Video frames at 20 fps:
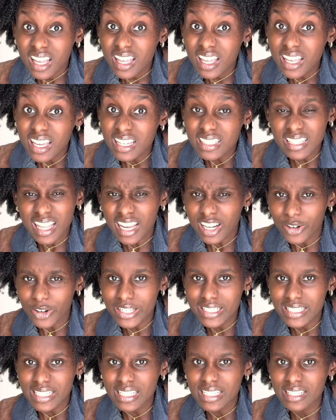Isn't that
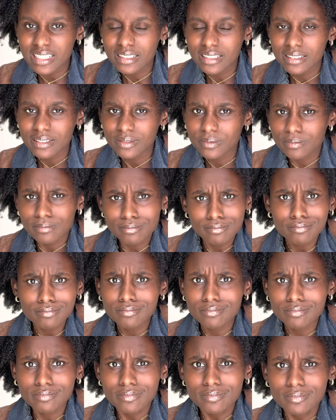crazy?
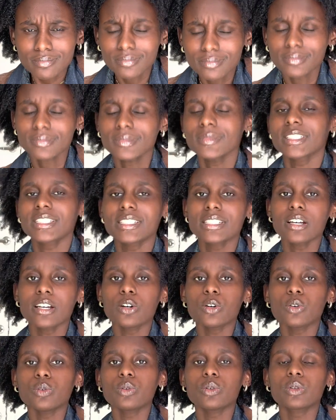
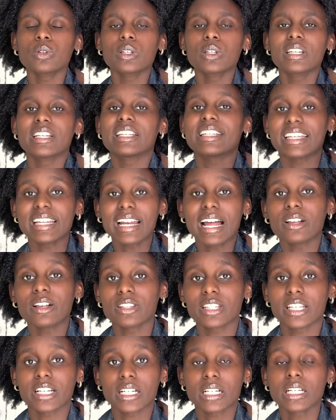So get out
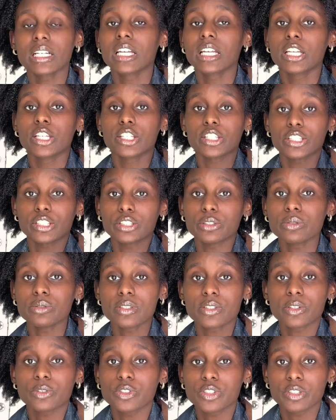there, use
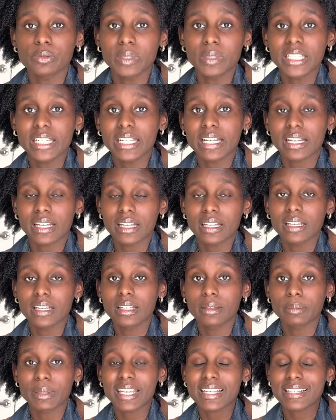social media
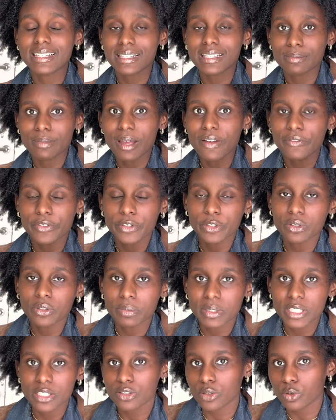because it's meant for you to
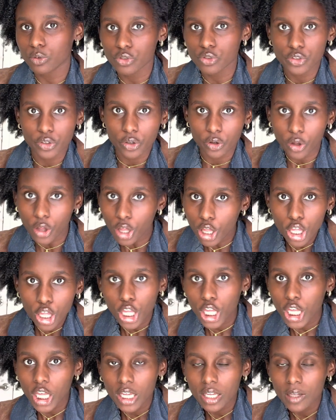be social.
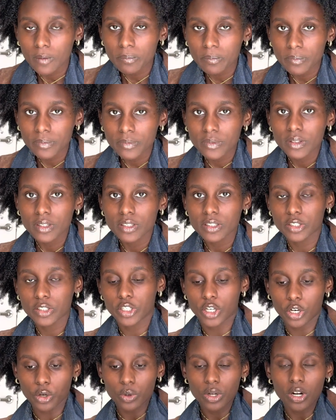
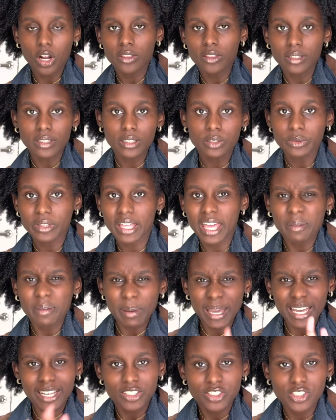Go on all the little gay
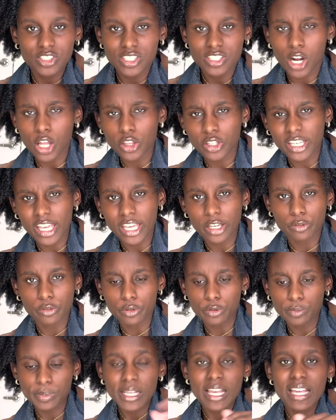pages and all the gay
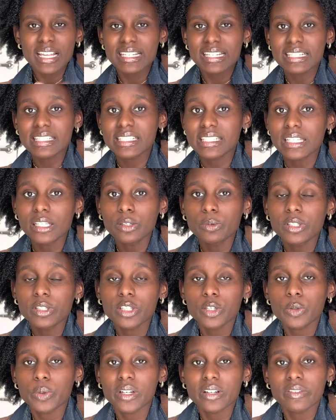groups. See where the
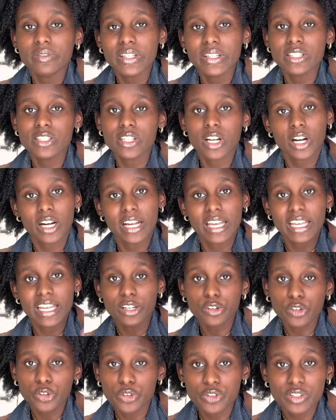queer events are
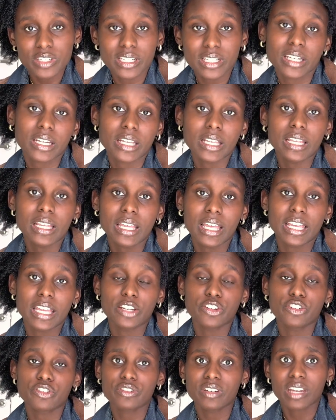in your city, in
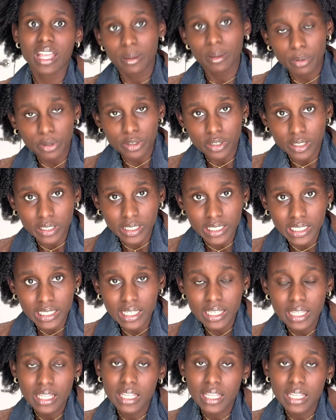your neighborhood.